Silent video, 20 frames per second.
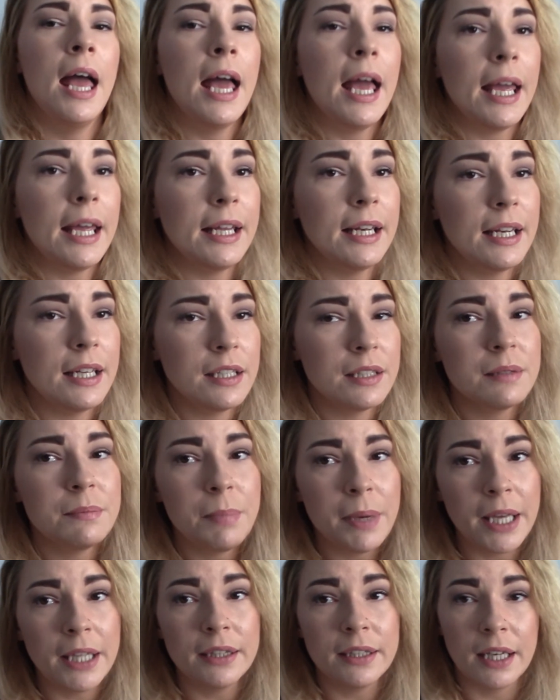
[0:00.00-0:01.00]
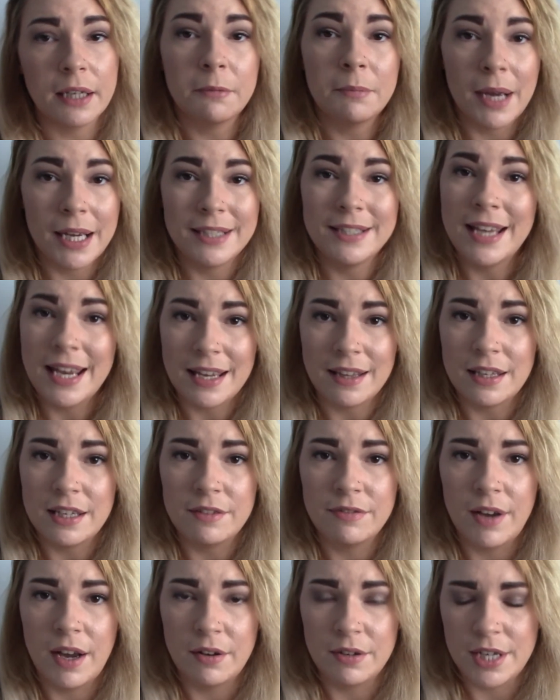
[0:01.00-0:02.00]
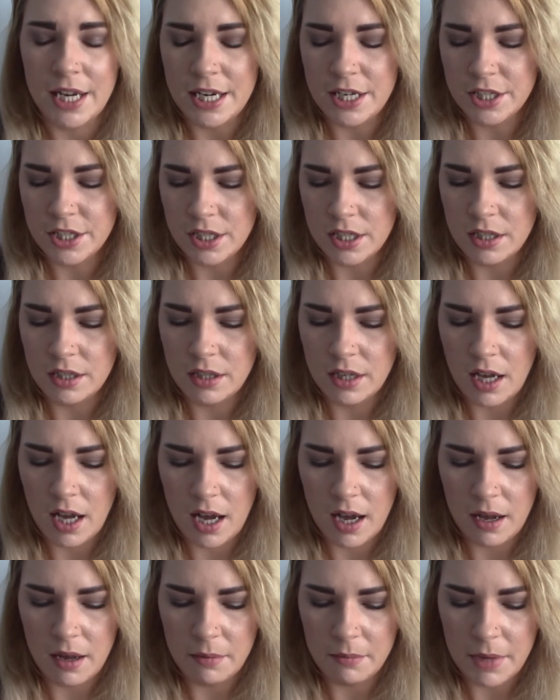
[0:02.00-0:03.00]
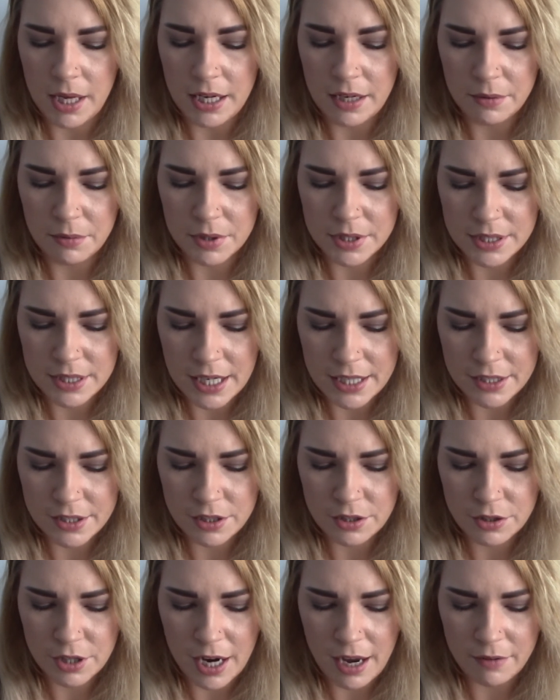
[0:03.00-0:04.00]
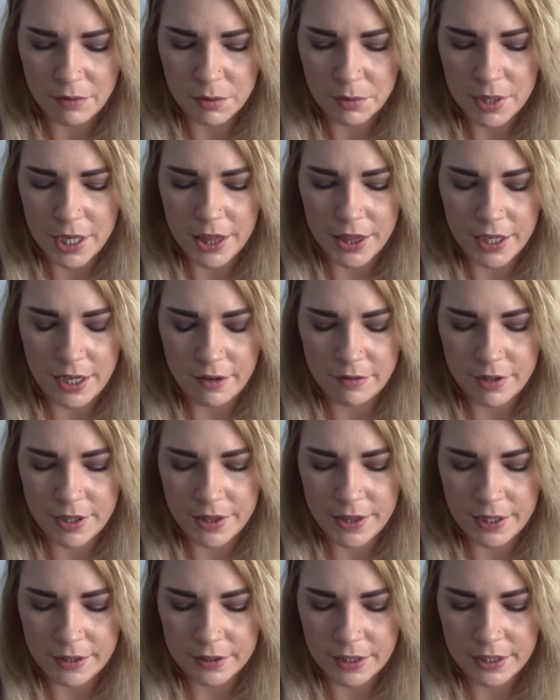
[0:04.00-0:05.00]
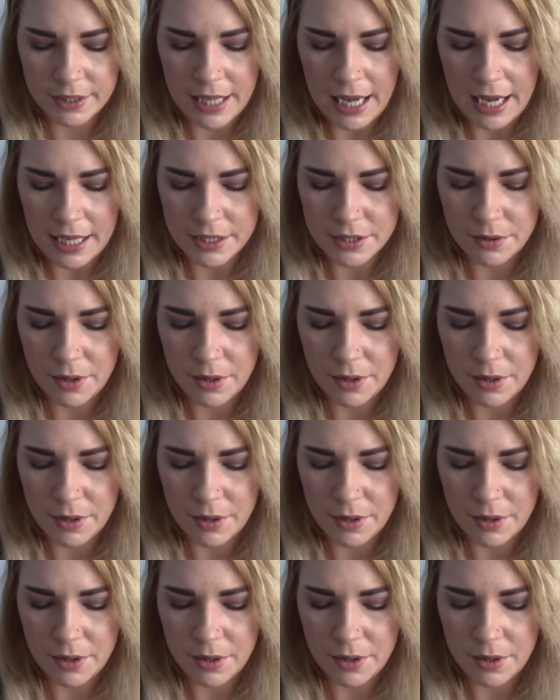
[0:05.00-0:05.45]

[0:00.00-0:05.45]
it has been like my daily foundation, and it was nice to travel with and everything like that.